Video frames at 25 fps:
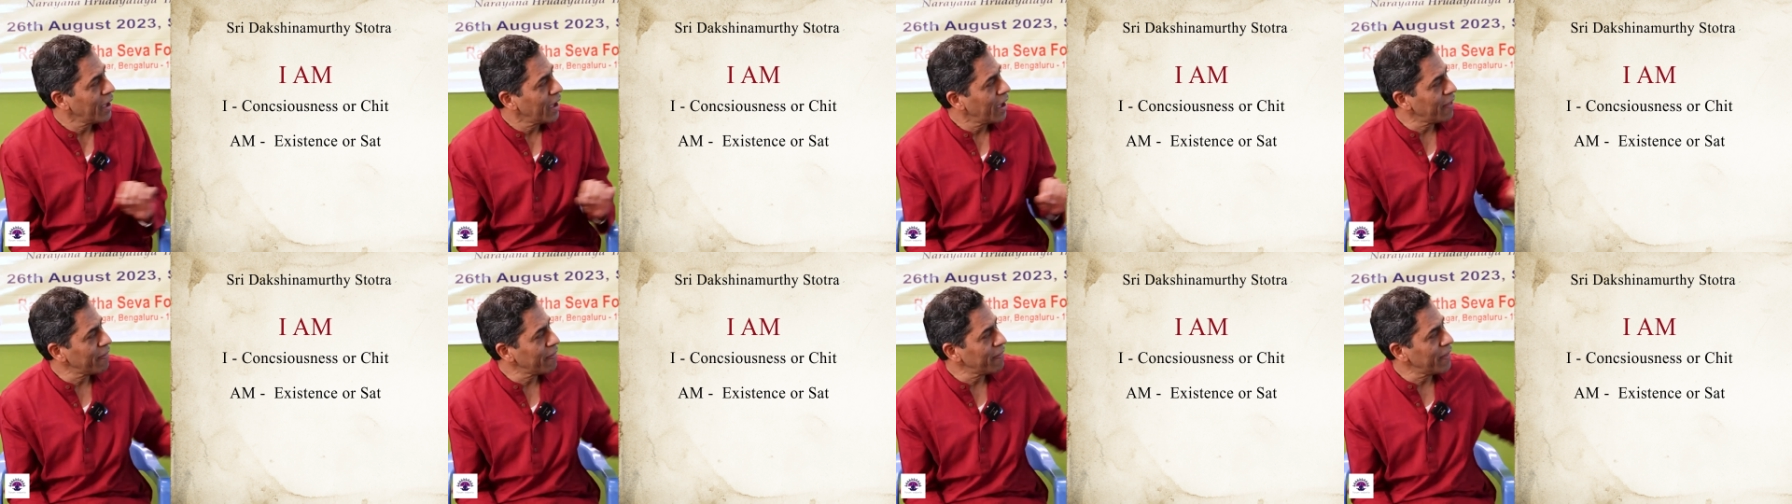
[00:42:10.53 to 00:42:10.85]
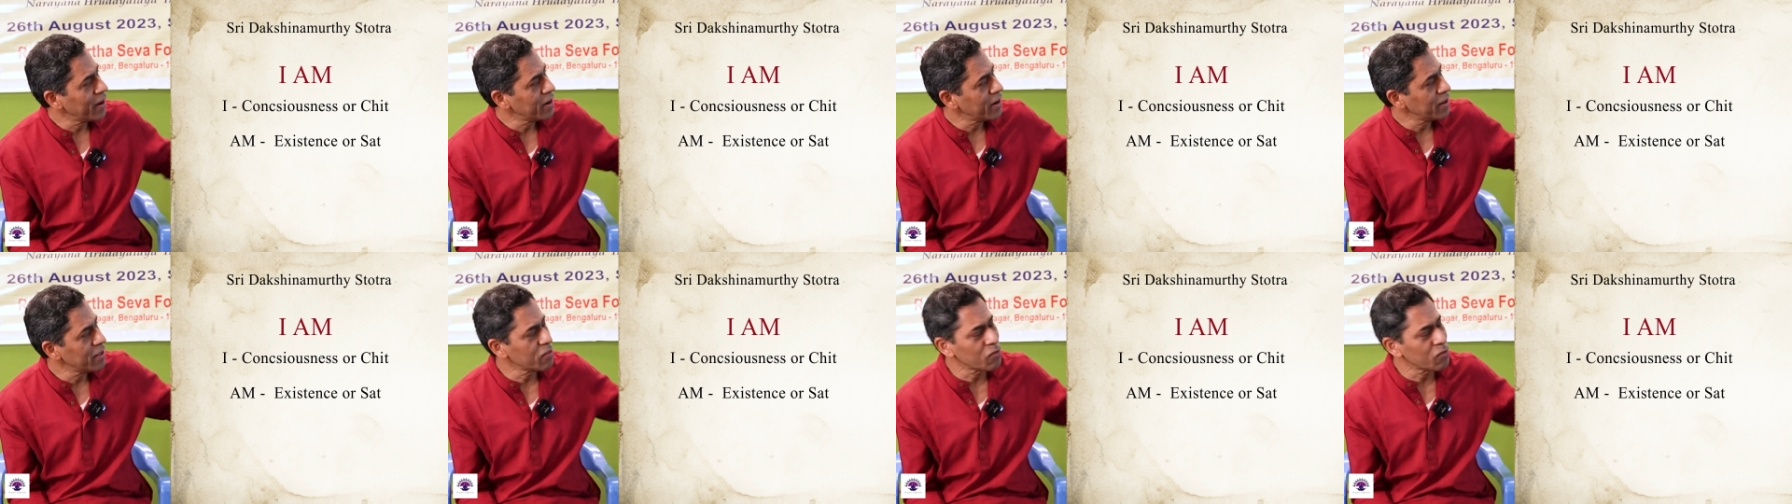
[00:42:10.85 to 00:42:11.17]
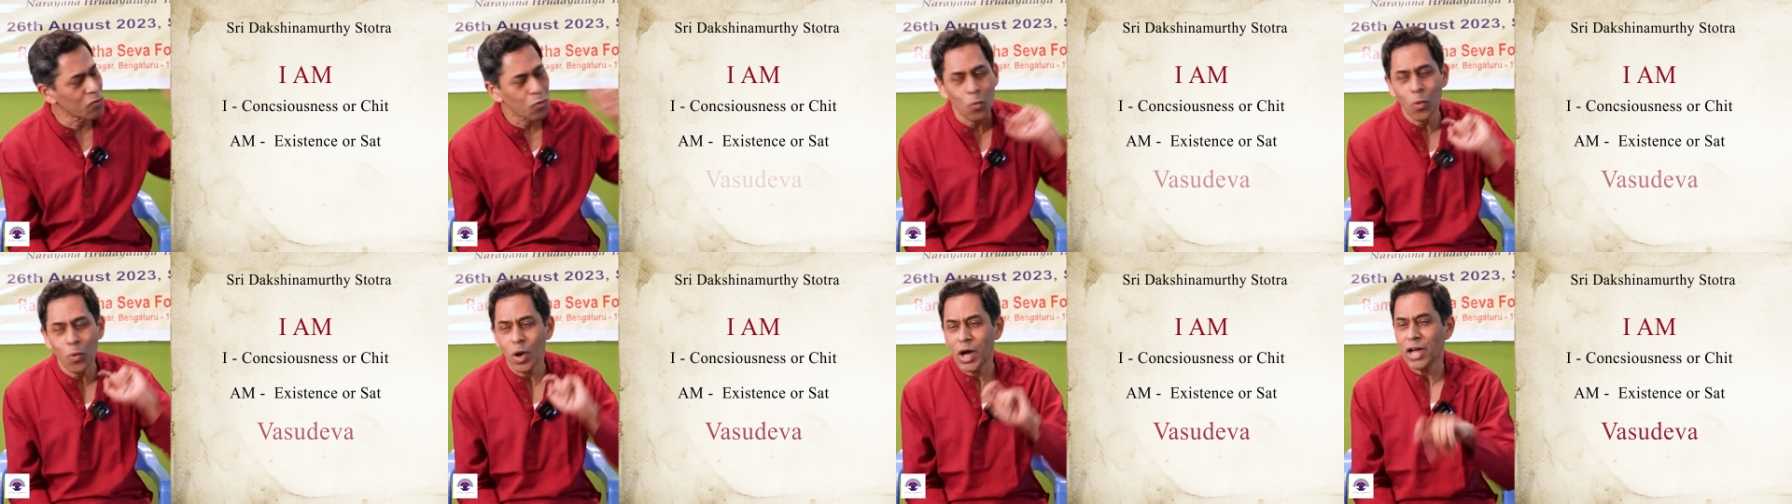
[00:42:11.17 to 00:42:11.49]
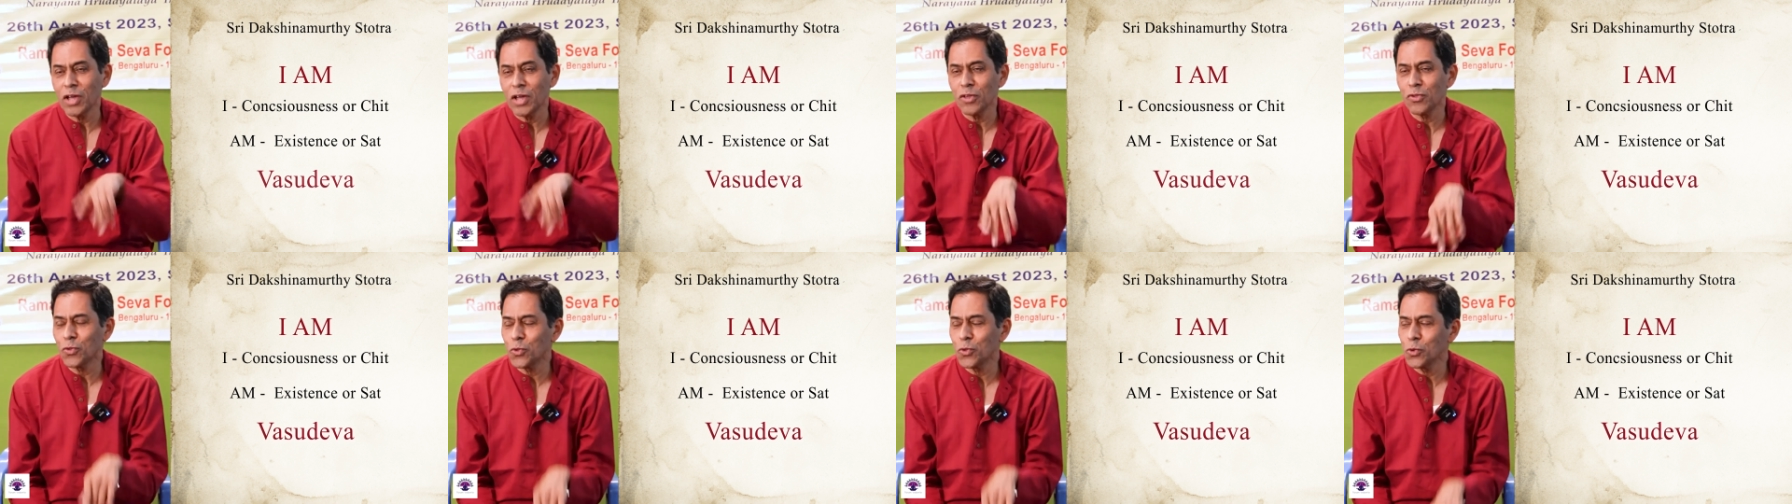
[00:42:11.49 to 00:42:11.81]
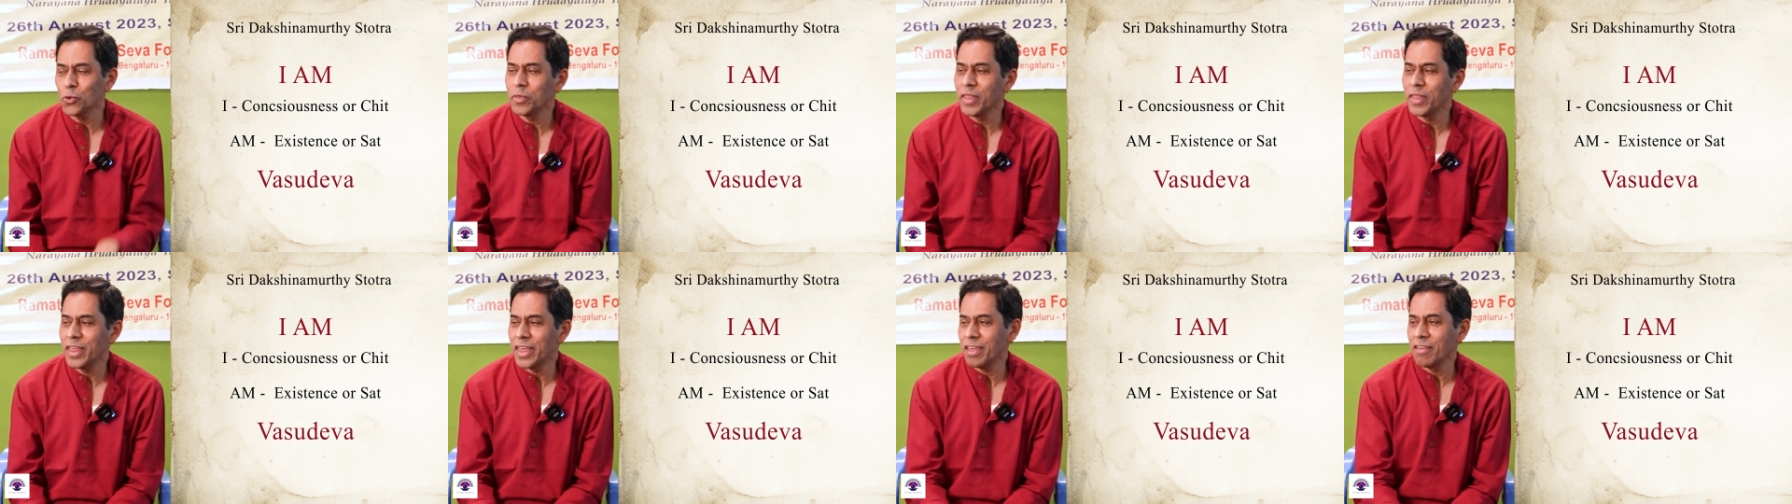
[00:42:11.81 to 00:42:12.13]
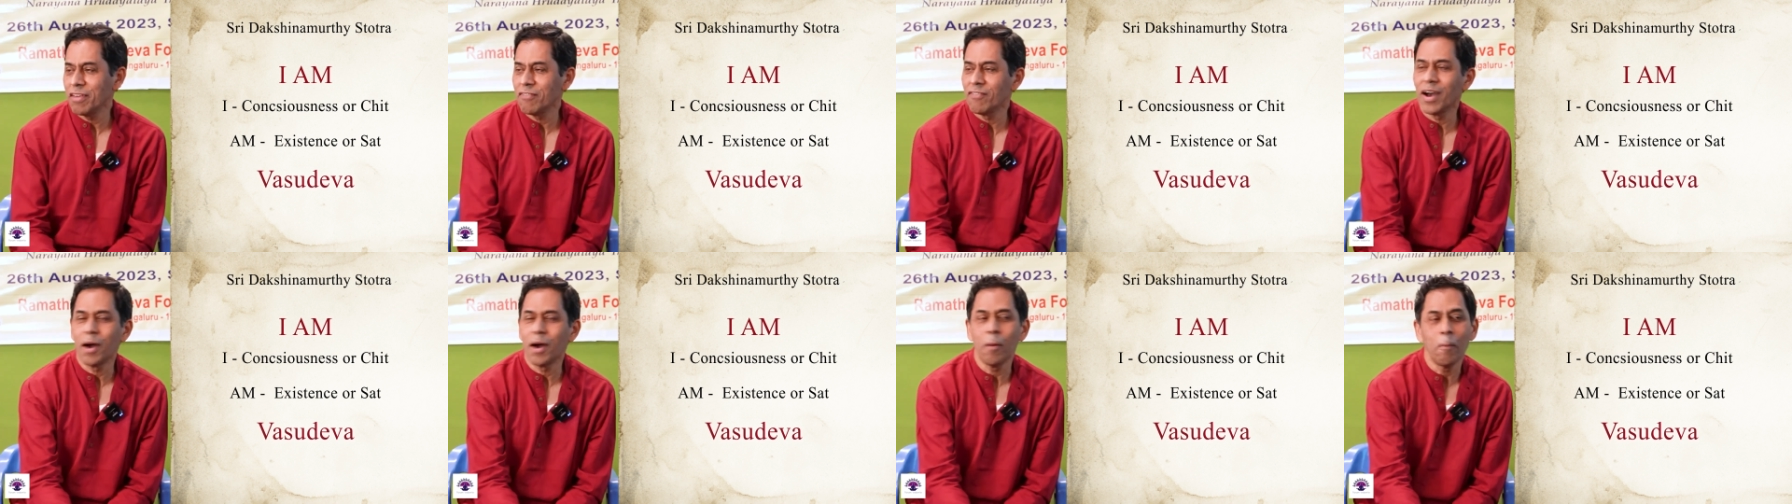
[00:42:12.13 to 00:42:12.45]
and that is
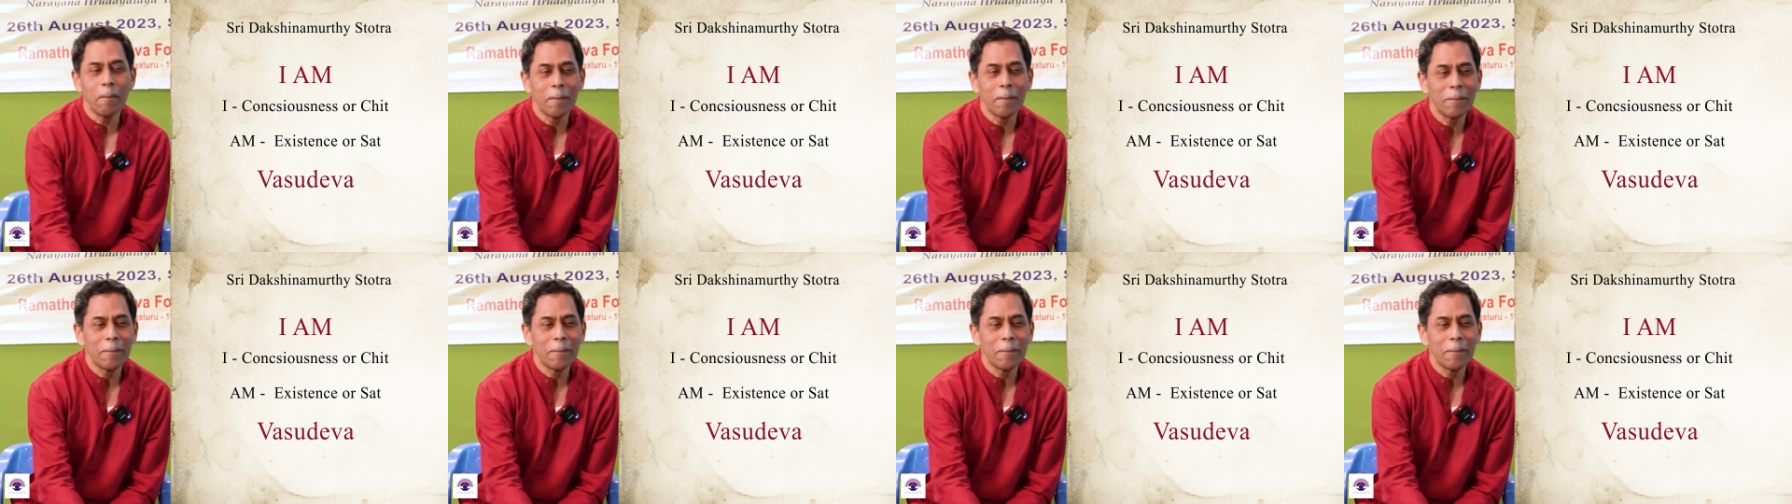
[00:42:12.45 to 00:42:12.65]
Vasudeva.